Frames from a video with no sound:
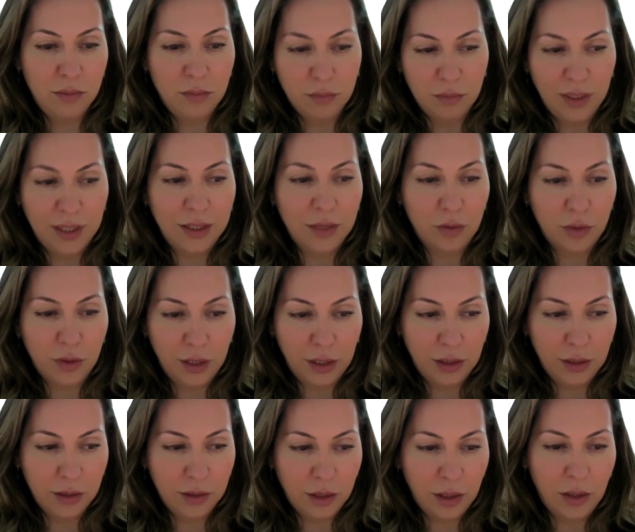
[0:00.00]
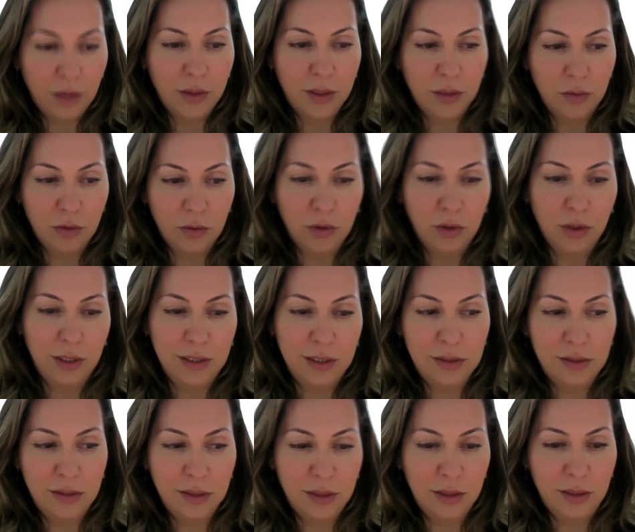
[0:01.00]
my current role
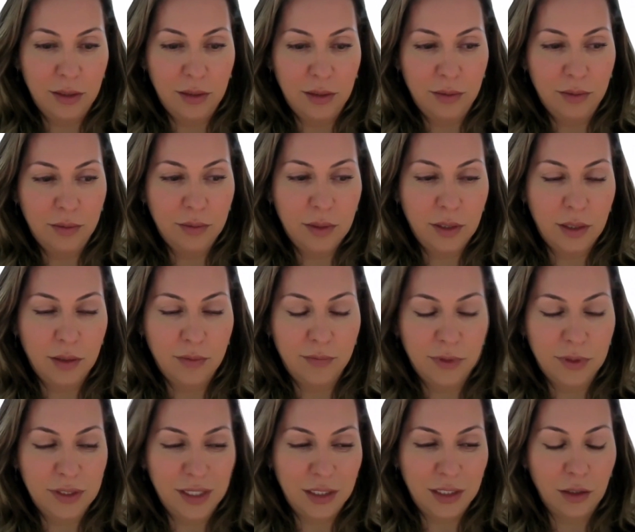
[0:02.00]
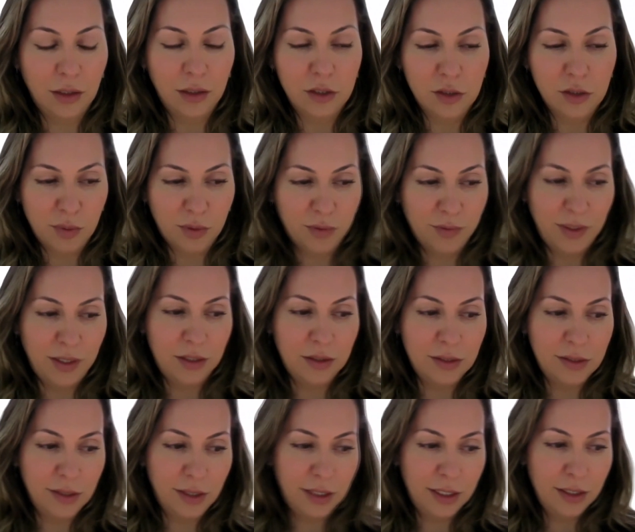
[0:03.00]
as the kind of the technology provider
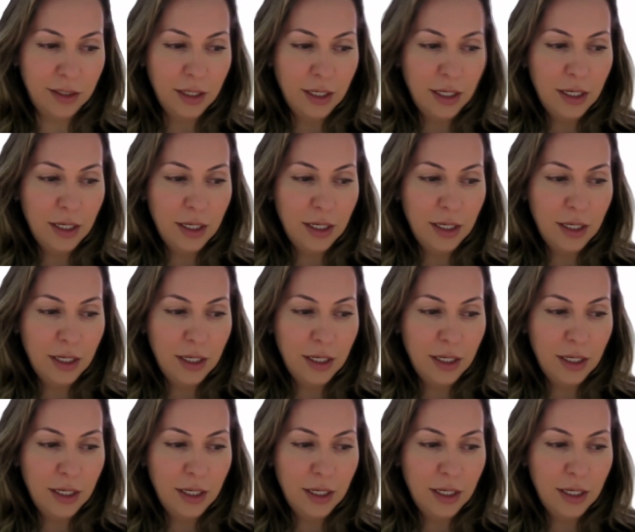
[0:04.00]
side.